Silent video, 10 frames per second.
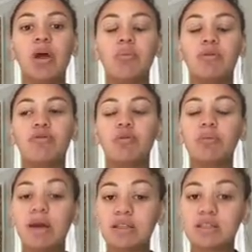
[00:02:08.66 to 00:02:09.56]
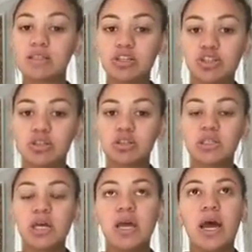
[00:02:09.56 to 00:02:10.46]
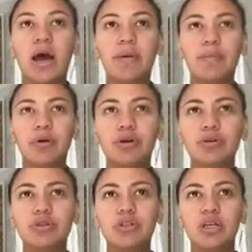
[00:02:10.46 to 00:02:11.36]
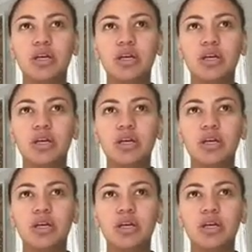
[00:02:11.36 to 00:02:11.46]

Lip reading: before we make decisions, because